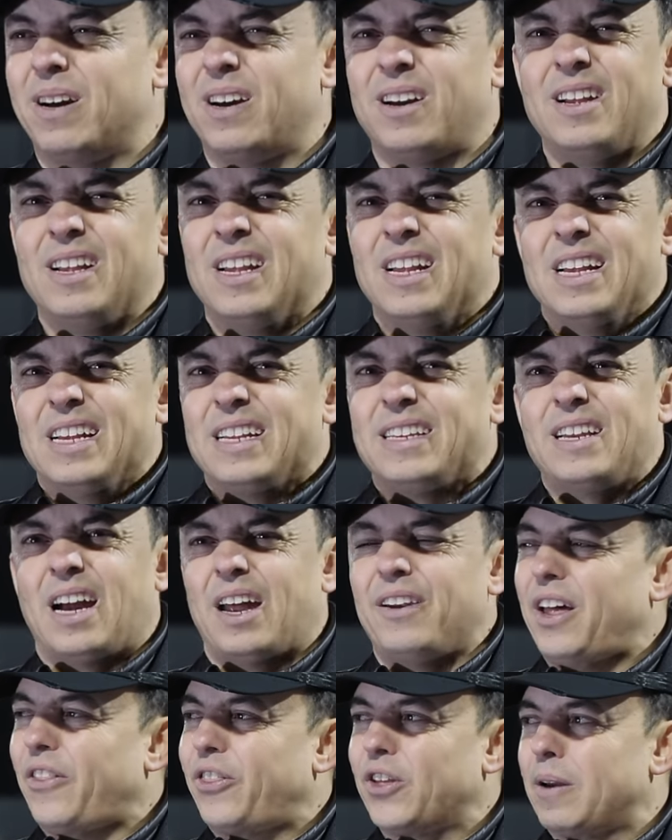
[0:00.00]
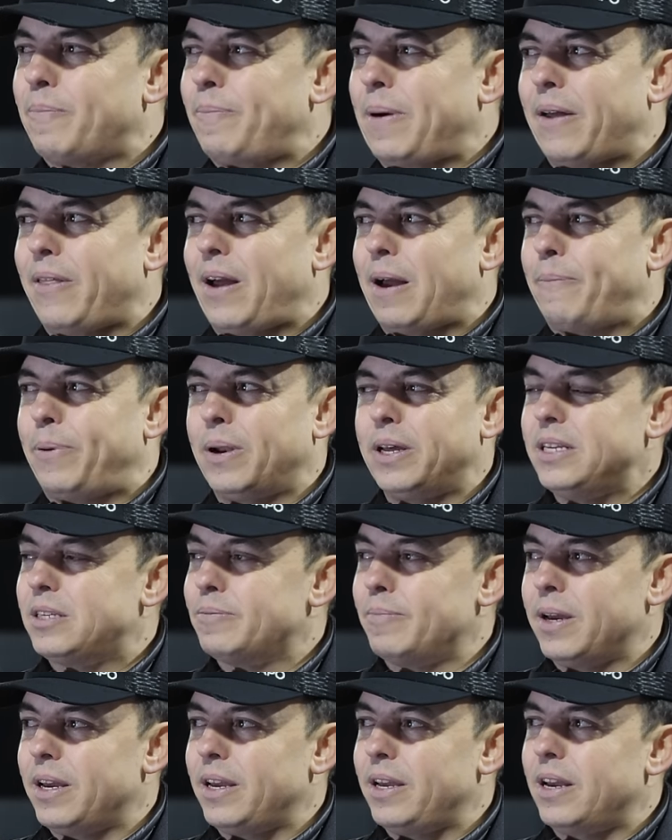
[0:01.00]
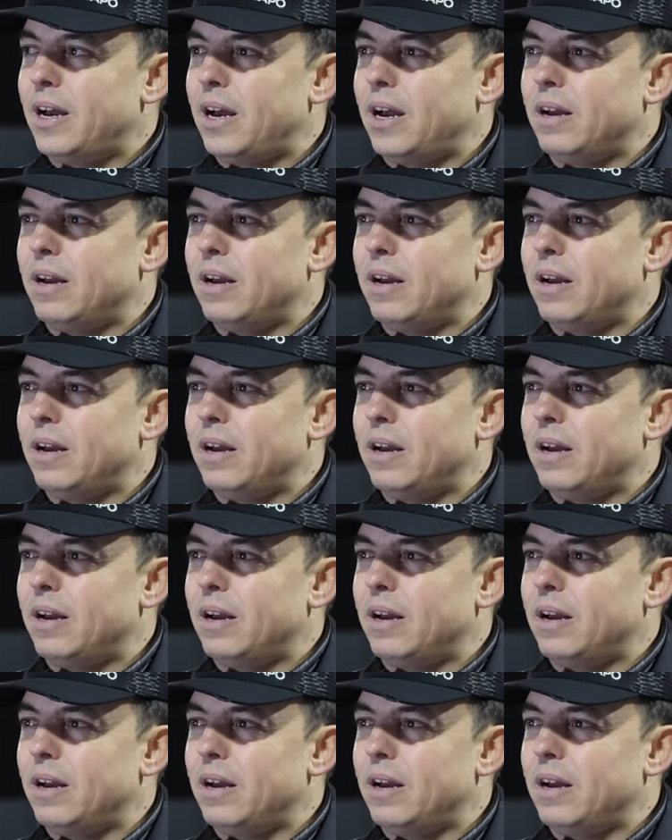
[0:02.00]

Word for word: but no, nothing about that pleased me.